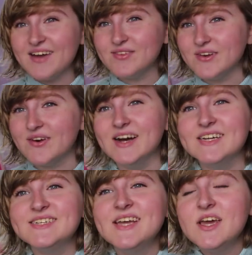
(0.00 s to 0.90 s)

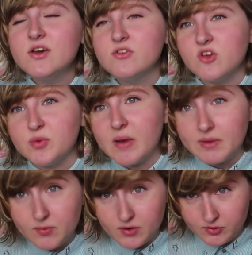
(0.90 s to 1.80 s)
everyone! So you're
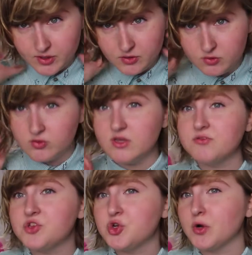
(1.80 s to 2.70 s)
probably wondering who
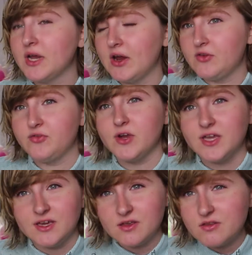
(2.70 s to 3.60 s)
this short-haired
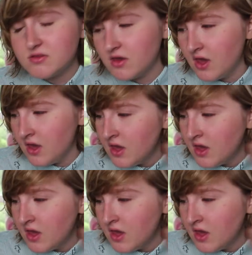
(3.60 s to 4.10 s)
freak is.